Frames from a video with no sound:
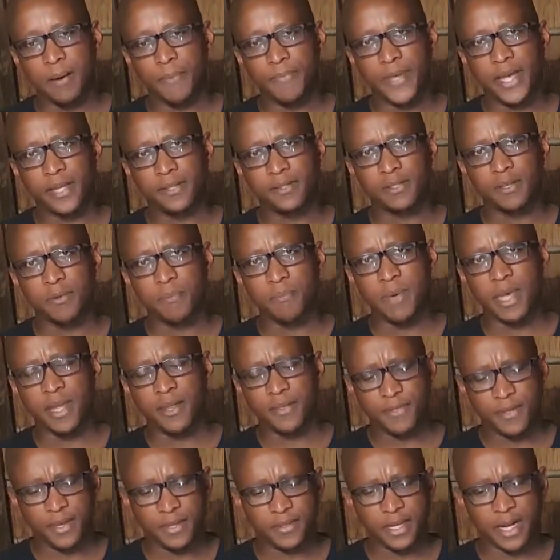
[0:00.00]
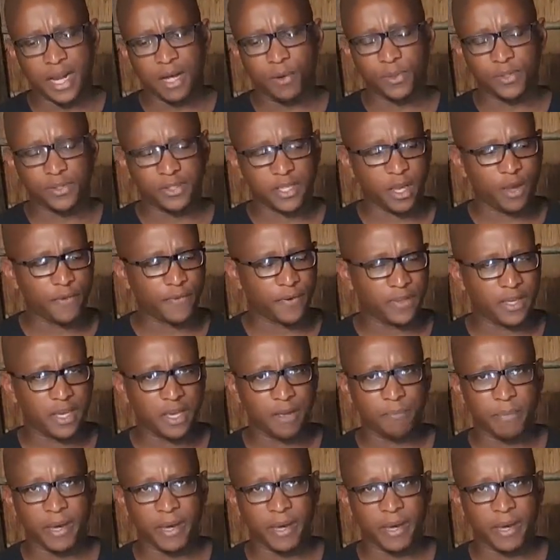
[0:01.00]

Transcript: That's the main thing that I will say over there